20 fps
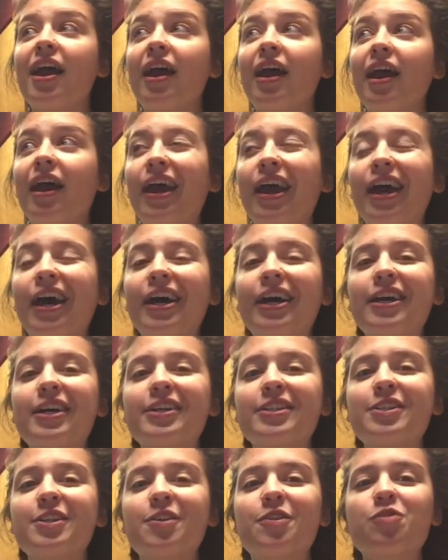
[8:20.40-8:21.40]

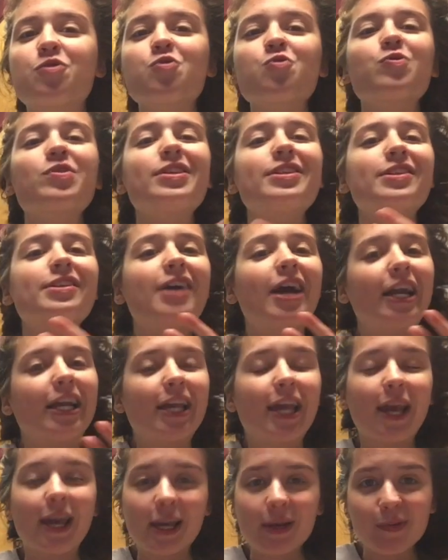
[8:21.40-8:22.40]
And the reason I
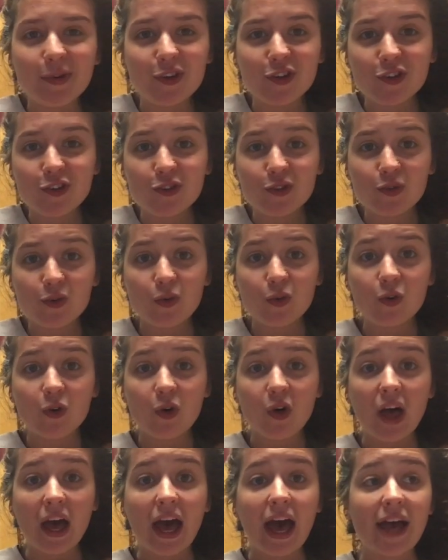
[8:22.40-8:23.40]
came into
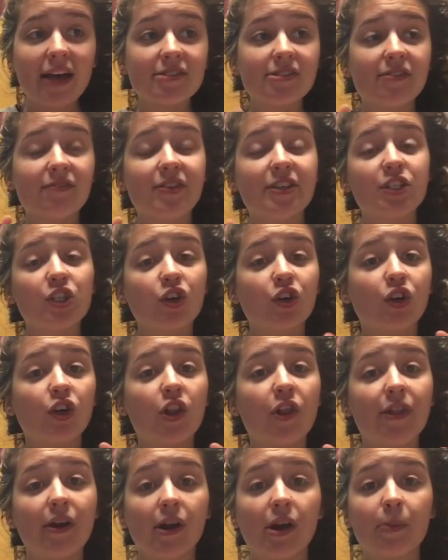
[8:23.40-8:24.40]
school as a physical
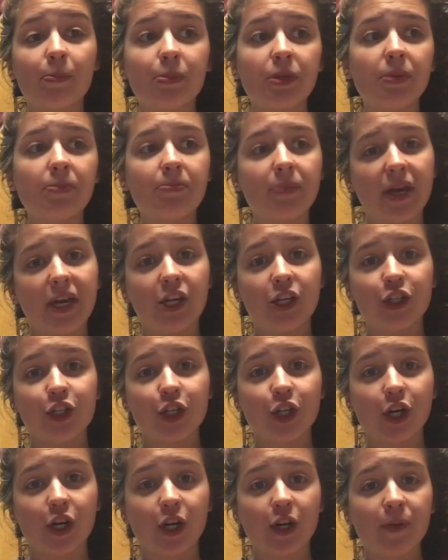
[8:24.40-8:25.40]
therapy
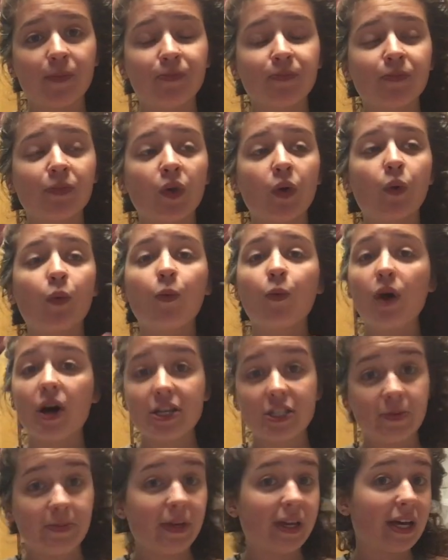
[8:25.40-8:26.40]
major
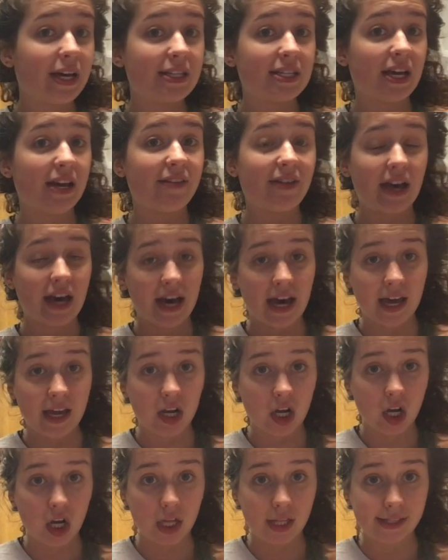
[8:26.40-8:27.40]
was because I've had
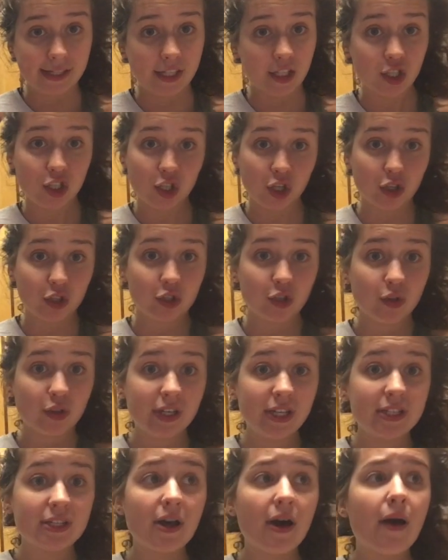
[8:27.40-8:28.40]
all these
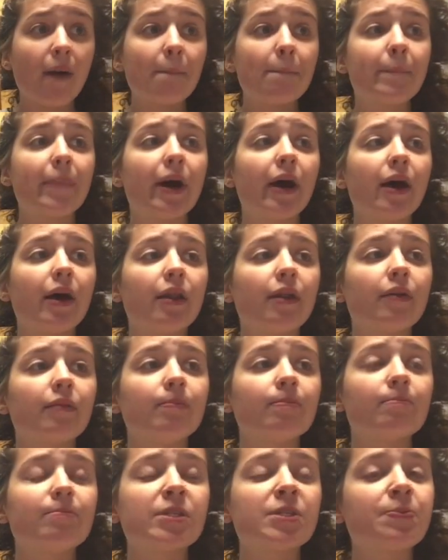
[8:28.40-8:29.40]
surgeries, but
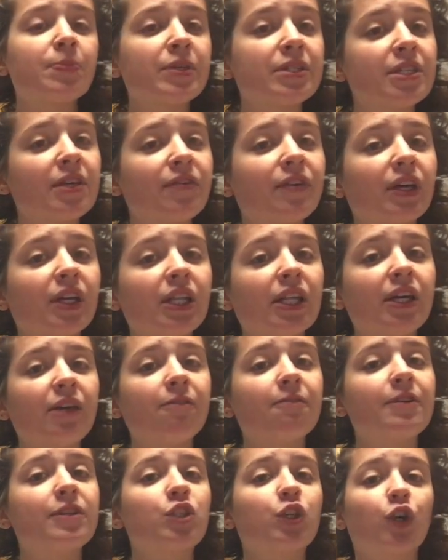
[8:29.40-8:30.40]
specifically
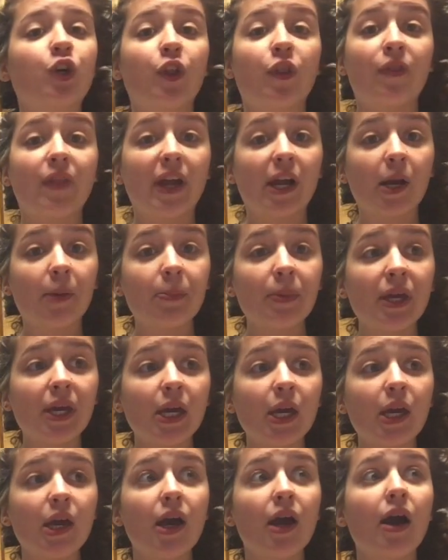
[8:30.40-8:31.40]
physical
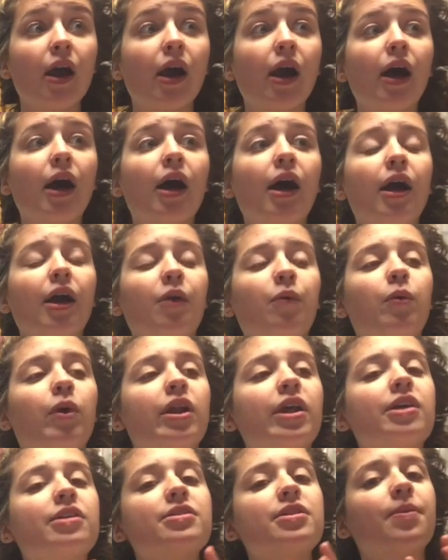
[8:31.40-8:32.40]
therapy, I
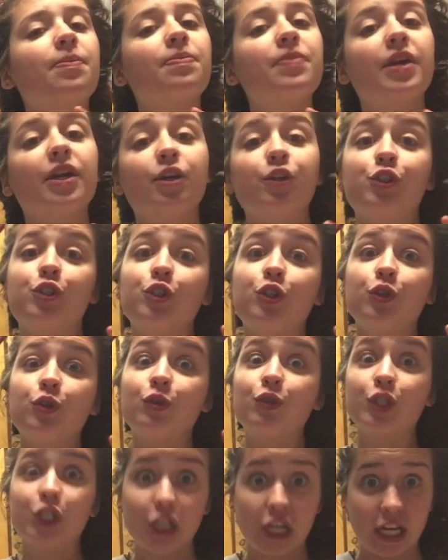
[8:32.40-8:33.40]
wanted something
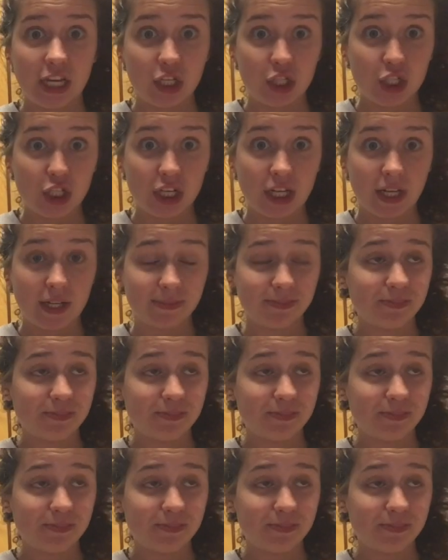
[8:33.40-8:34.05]
to change in it.